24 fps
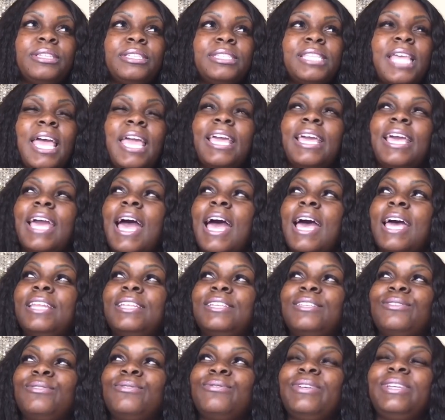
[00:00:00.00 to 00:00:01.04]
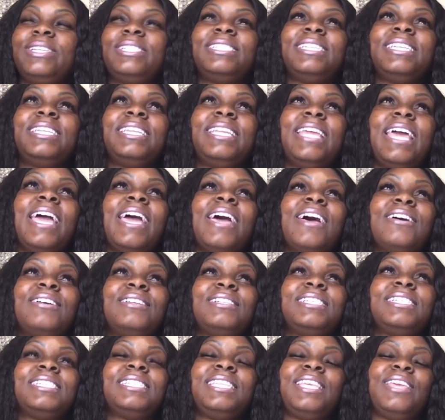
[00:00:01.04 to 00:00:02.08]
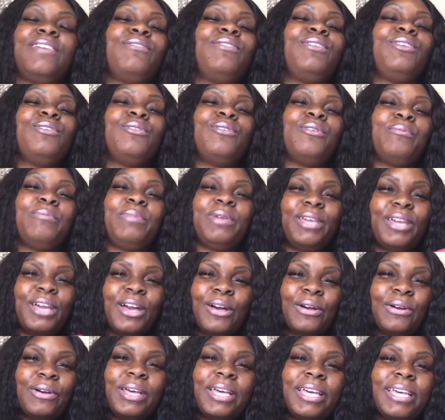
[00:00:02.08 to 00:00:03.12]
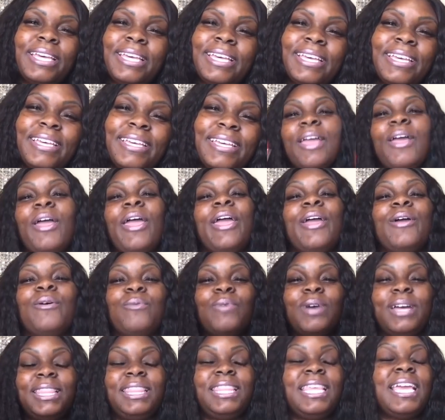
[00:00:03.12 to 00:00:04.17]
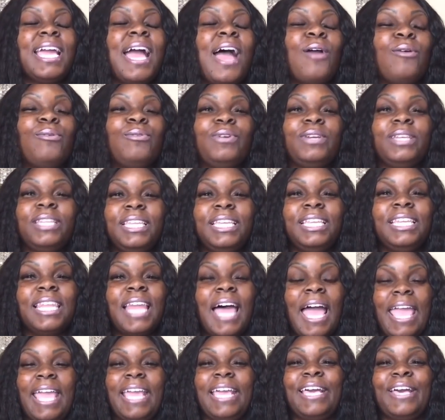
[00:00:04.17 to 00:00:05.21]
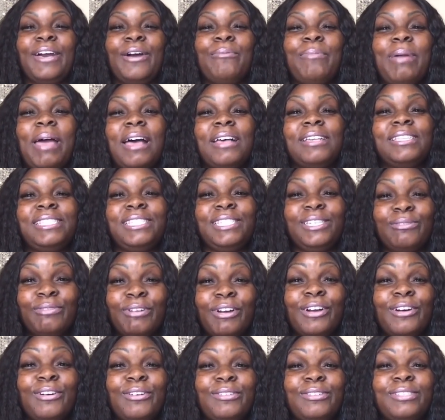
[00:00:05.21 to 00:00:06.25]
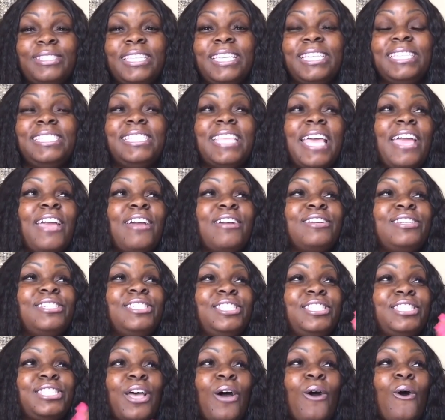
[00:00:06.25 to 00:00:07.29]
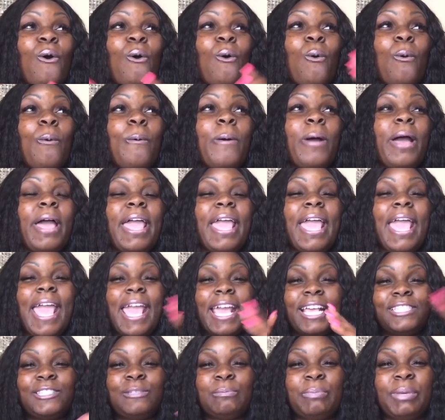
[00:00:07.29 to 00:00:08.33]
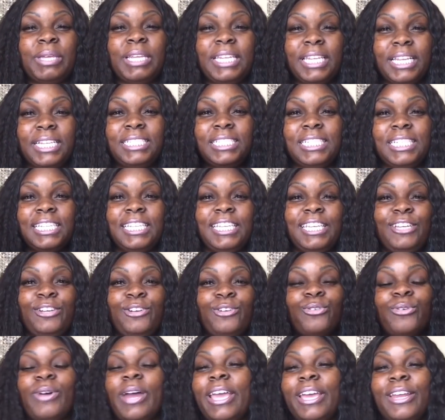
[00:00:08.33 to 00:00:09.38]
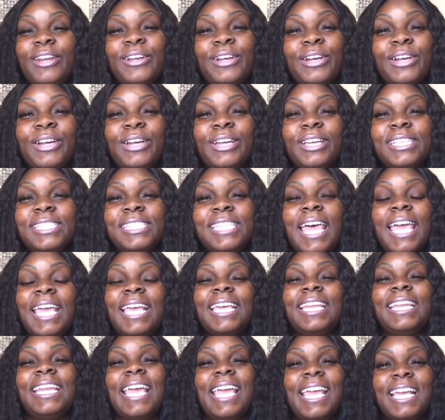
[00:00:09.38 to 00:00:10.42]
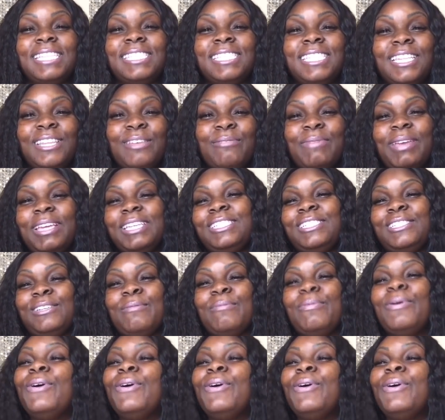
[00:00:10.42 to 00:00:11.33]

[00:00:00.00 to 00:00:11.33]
like God is reaching down, just giving you a big old hug. And one thing I really like about zeros is they are so exponentially greater. It's like an exclamation